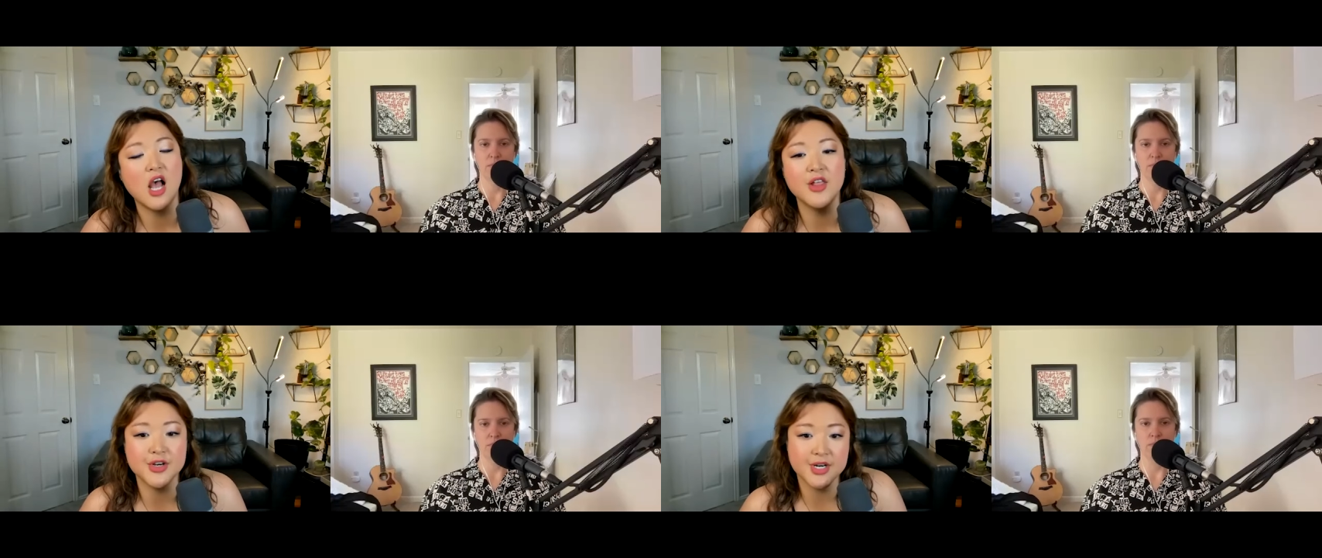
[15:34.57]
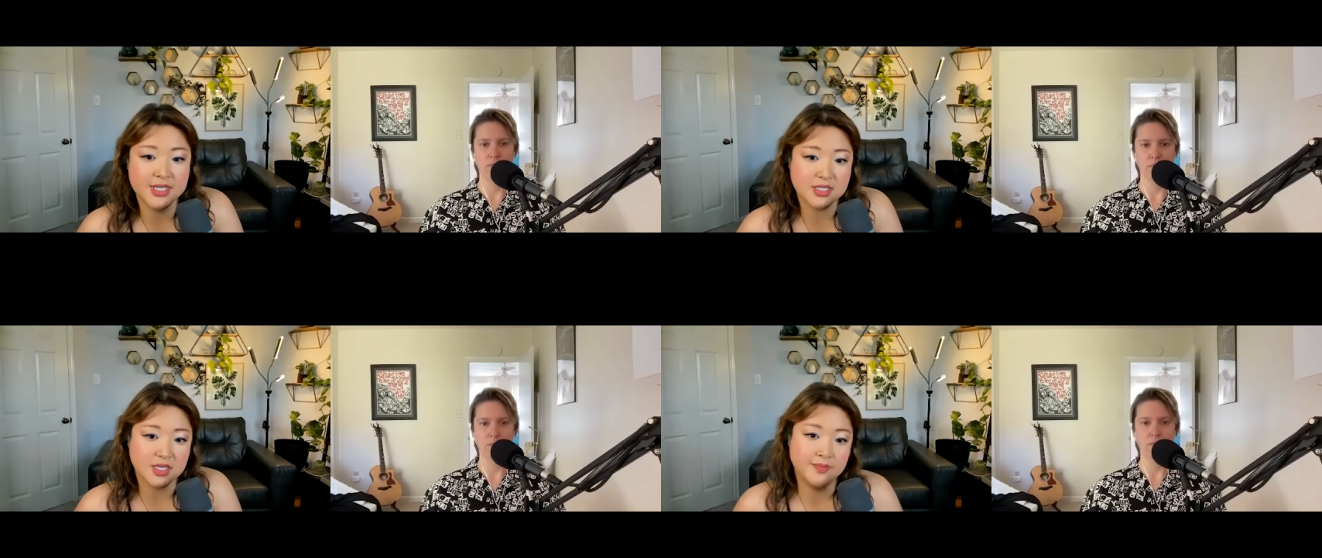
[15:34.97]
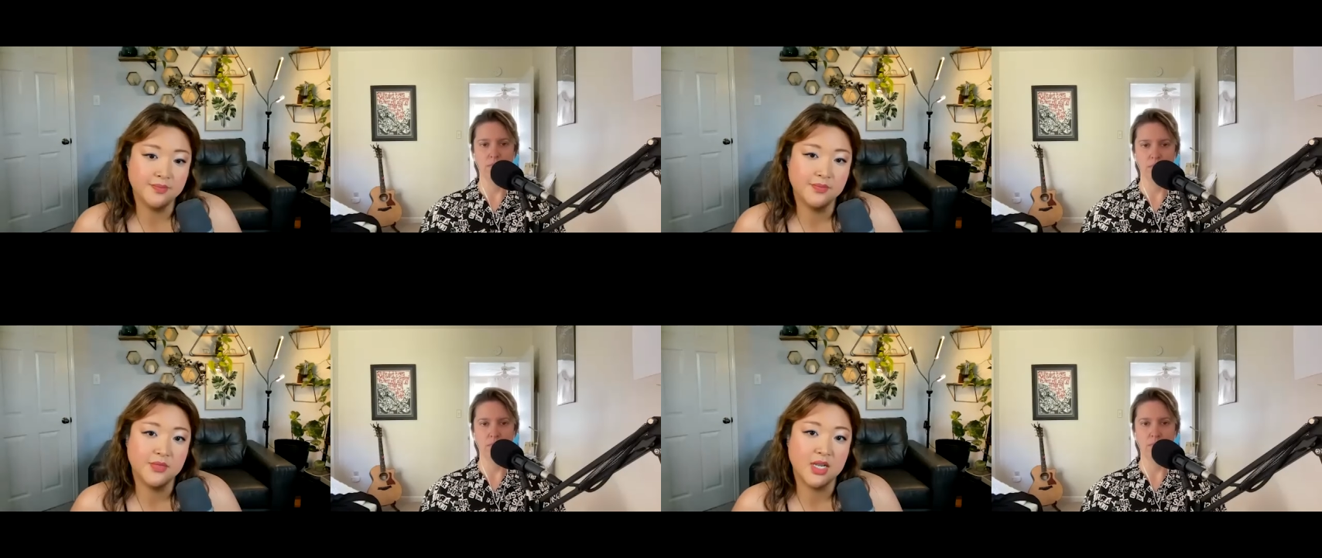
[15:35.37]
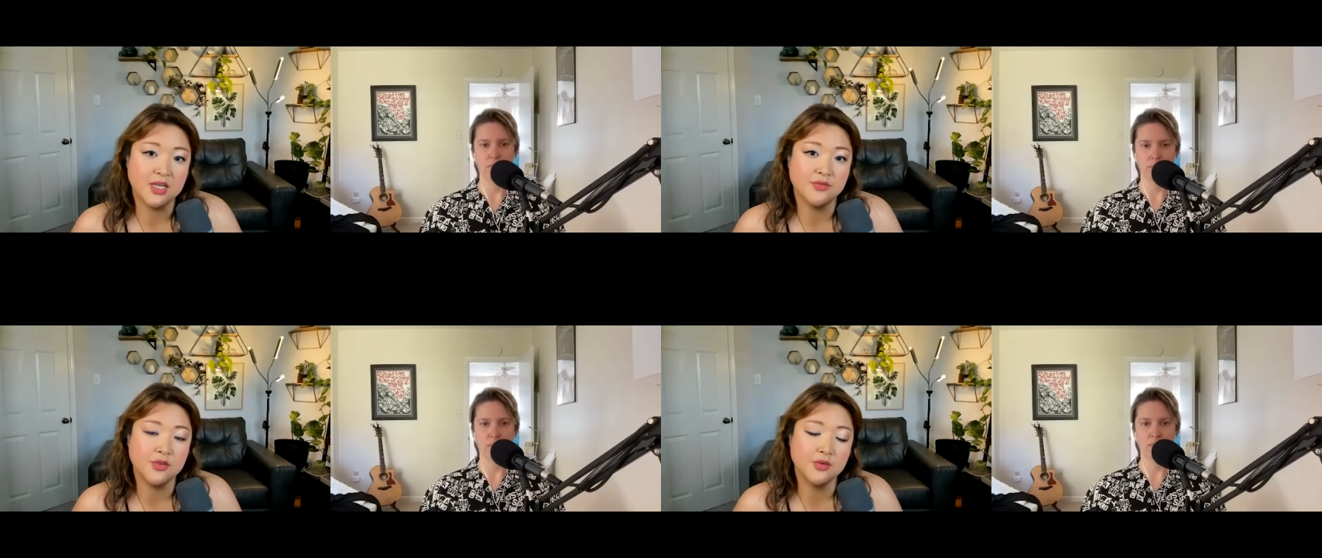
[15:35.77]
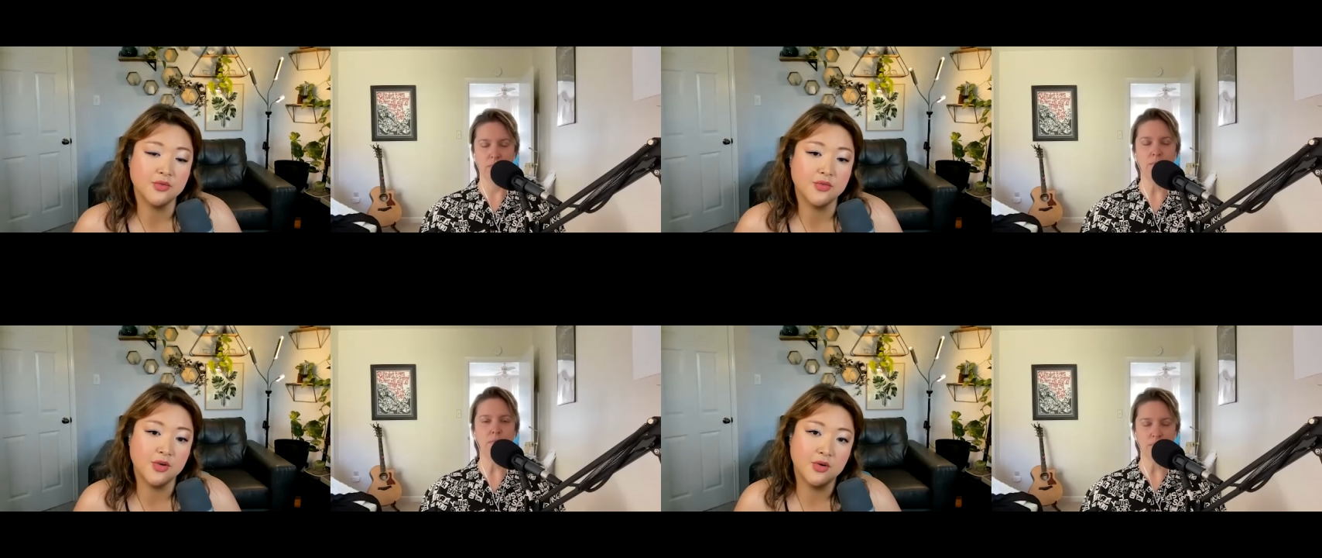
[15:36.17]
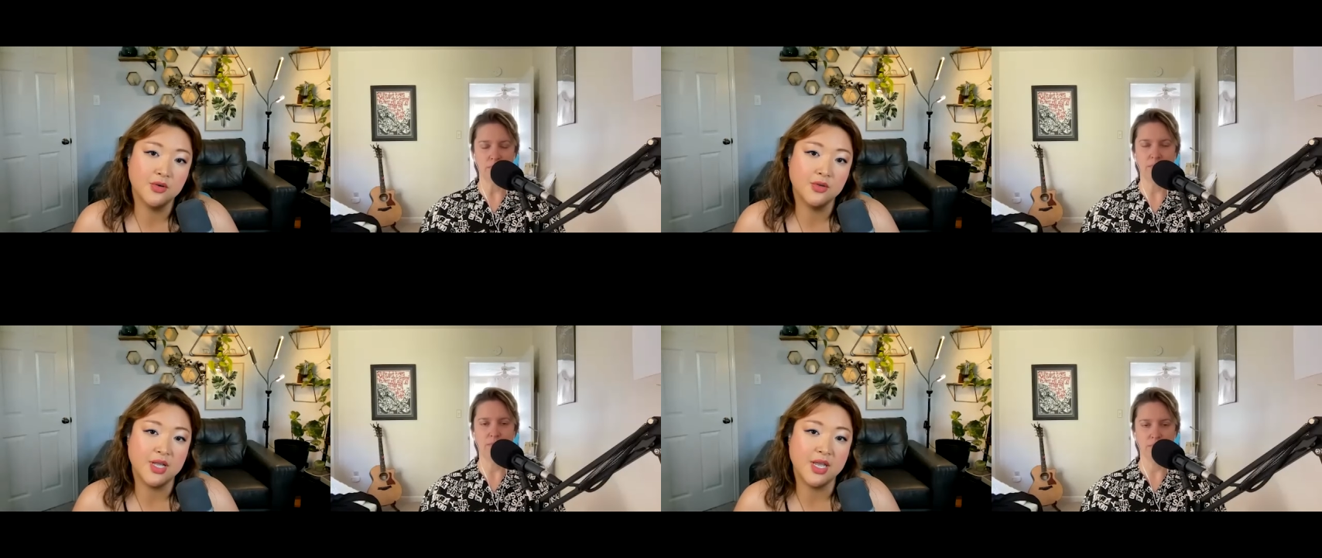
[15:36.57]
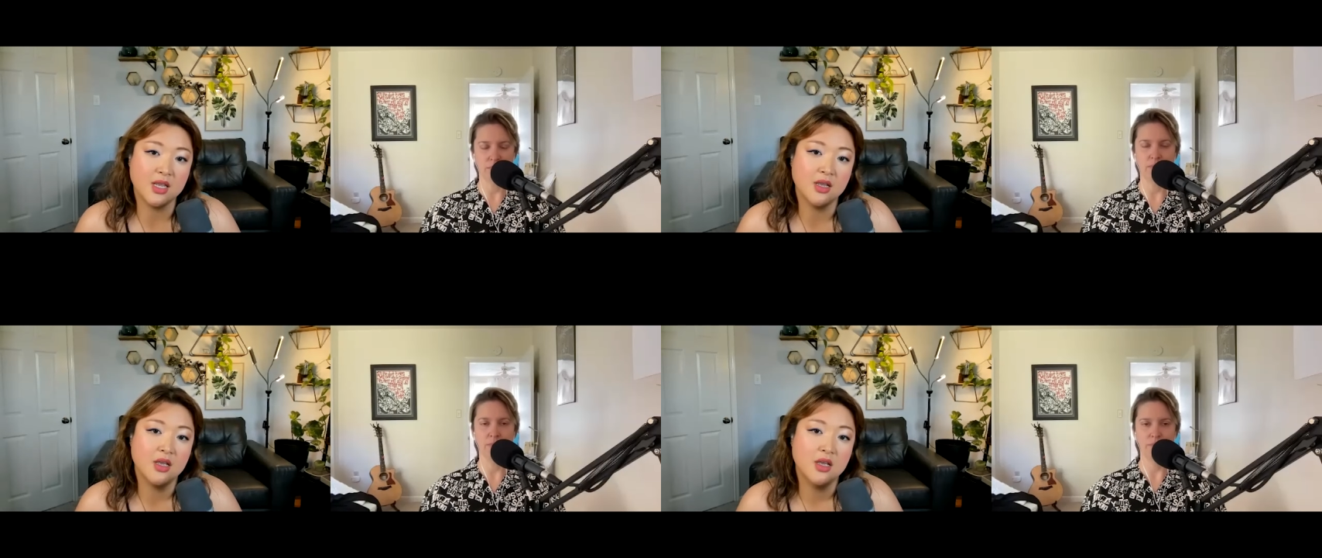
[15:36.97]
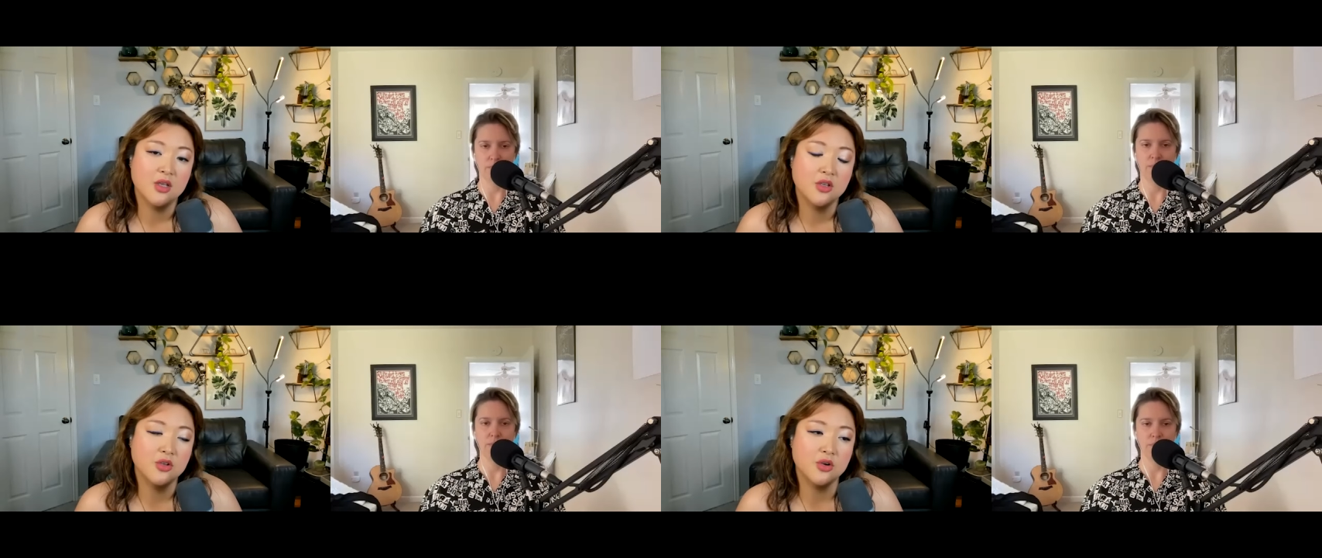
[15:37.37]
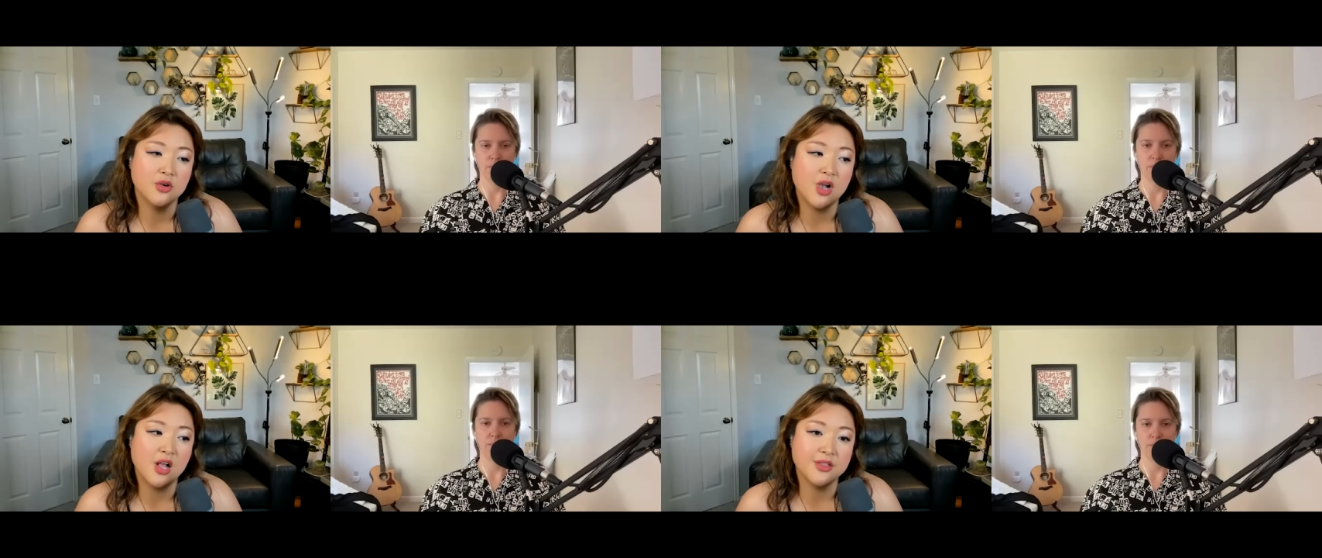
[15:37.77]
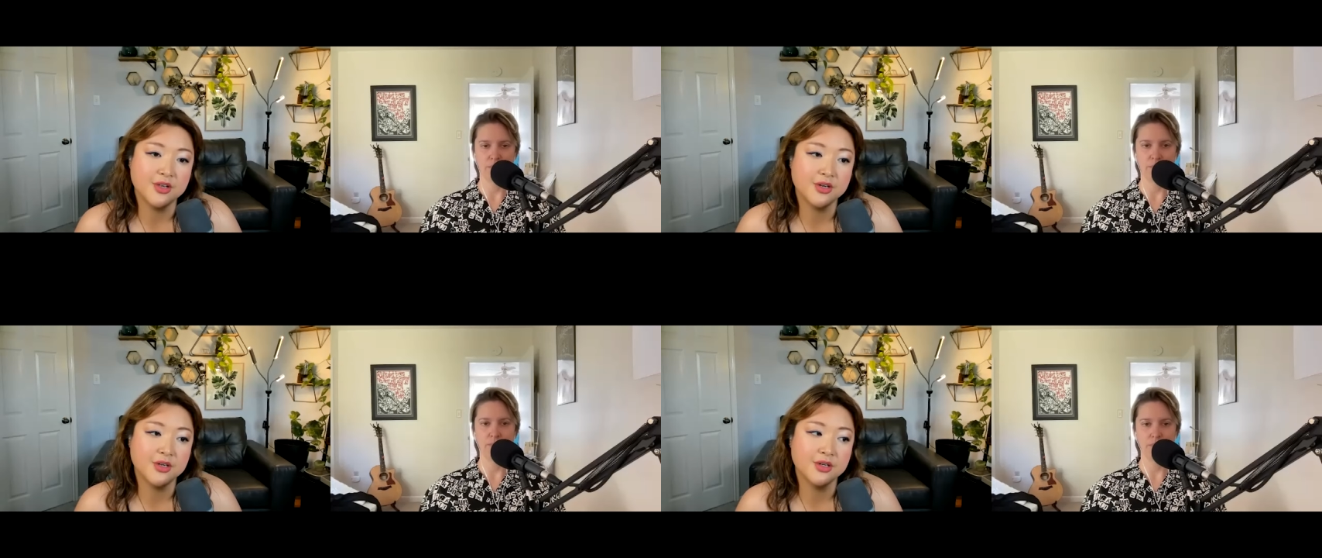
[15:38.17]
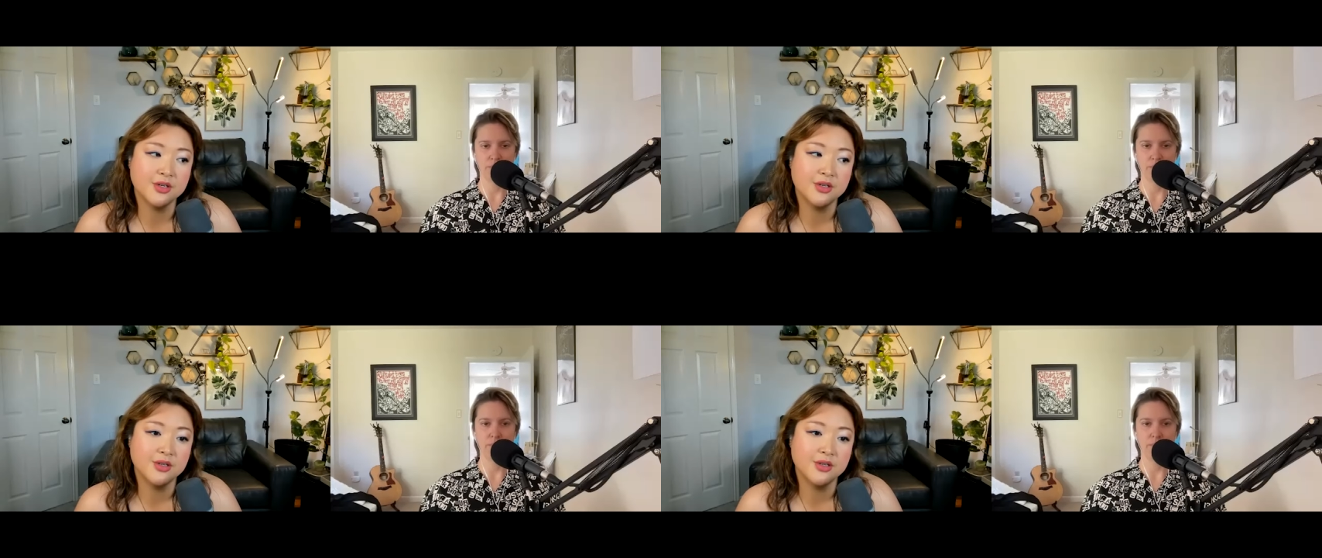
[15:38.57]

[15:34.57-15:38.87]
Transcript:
Speaker 1: otherism like if you mm. feel like you're othered